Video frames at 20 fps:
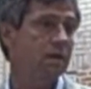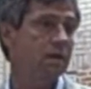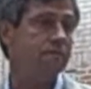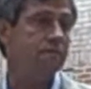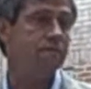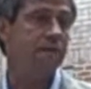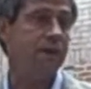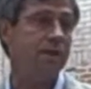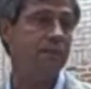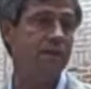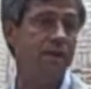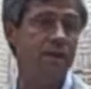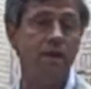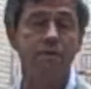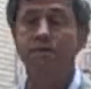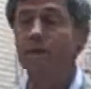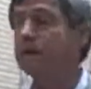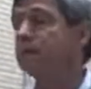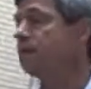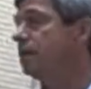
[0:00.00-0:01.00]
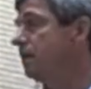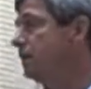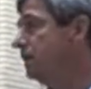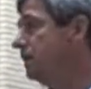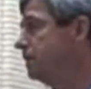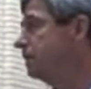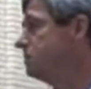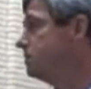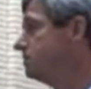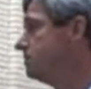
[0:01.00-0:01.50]
A family of eight
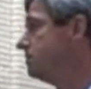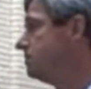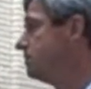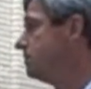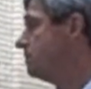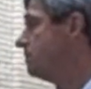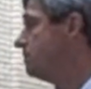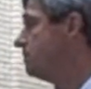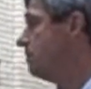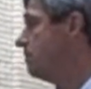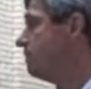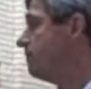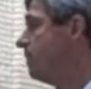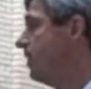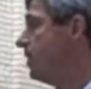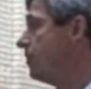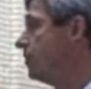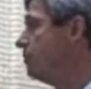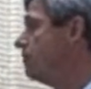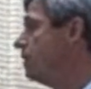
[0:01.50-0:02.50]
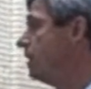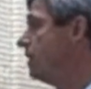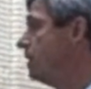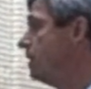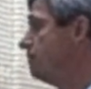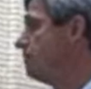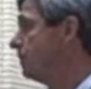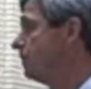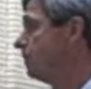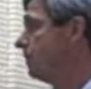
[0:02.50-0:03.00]
kids. My father had been an
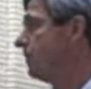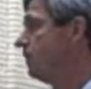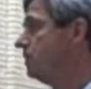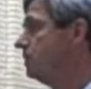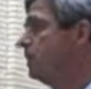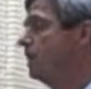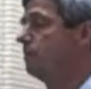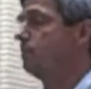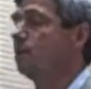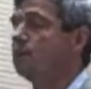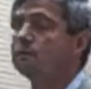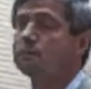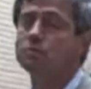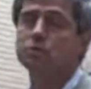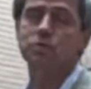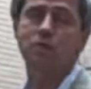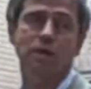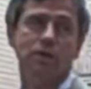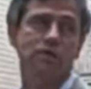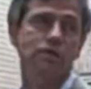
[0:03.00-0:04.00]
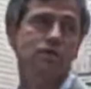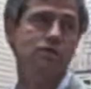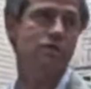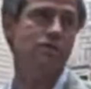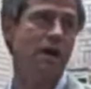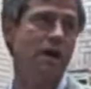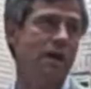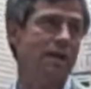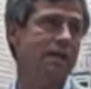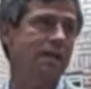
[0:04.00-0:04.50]
immigrant, came over from
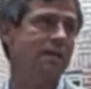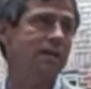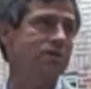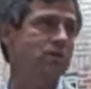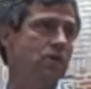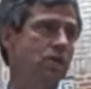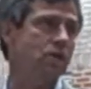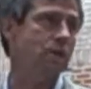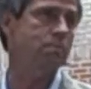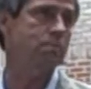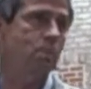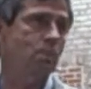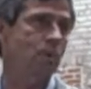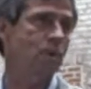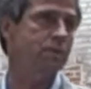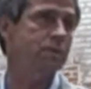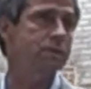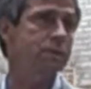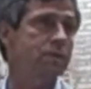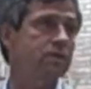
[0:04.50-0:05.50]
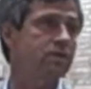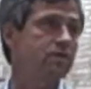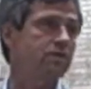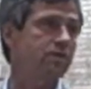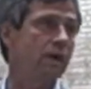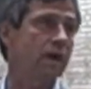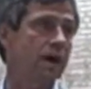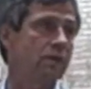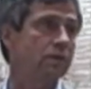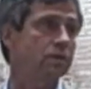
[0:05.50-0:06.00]
Czechoslovakia as a young boy with his
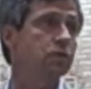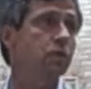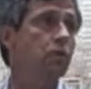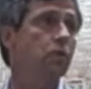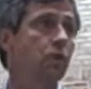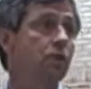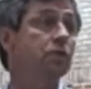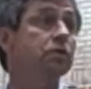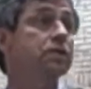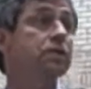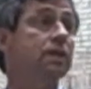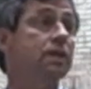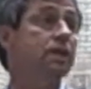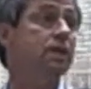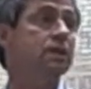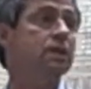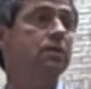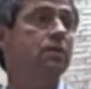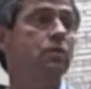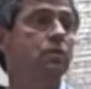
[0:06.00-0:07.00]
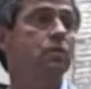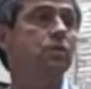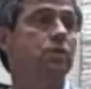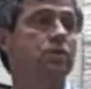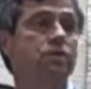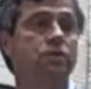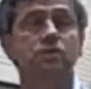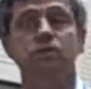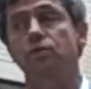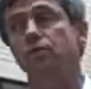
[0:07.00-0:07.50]
father, who worked in
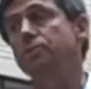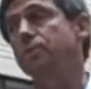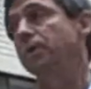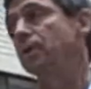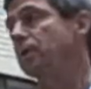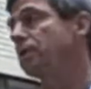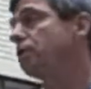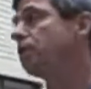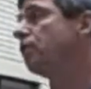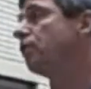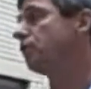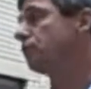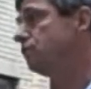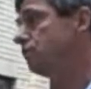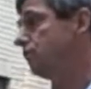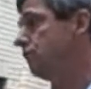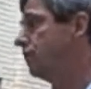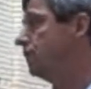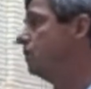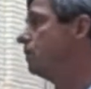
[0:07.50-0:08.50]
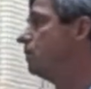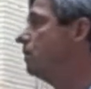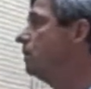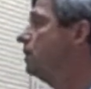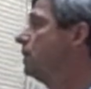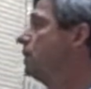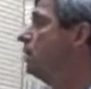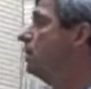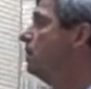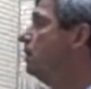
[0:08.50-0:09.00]
Lukens Steel Mill in Coatesville.
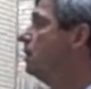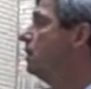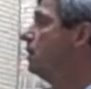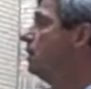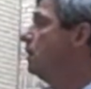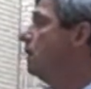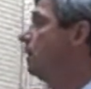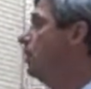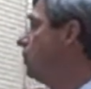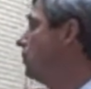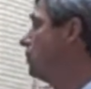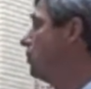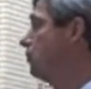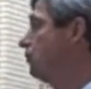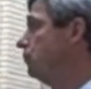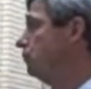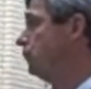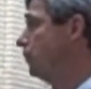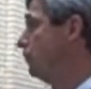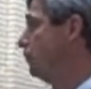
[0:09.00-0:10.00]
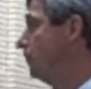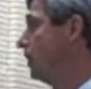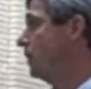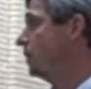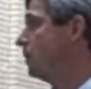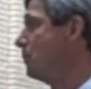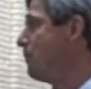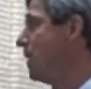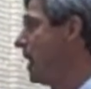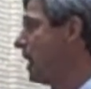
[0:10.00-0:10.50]
I know Coatesville like
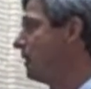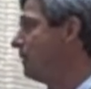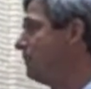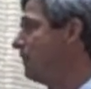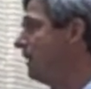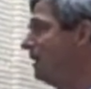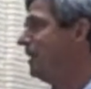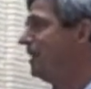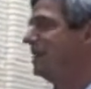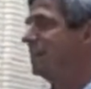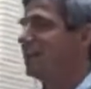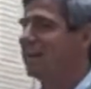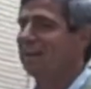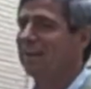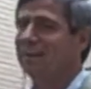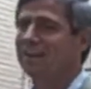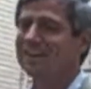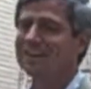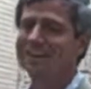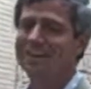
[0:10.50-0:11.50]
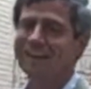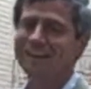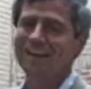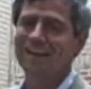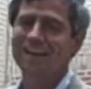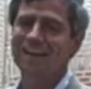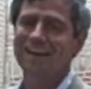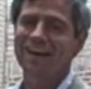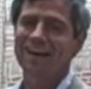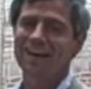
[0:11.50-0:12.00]
the back of my
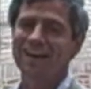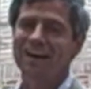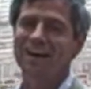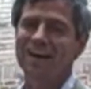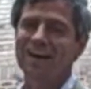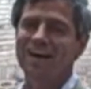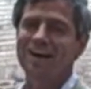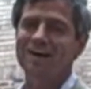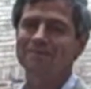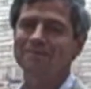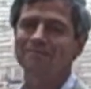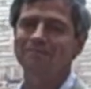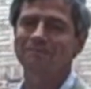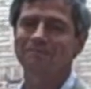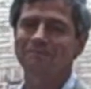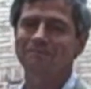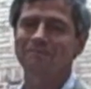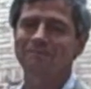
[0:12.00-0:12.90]
hand. Um,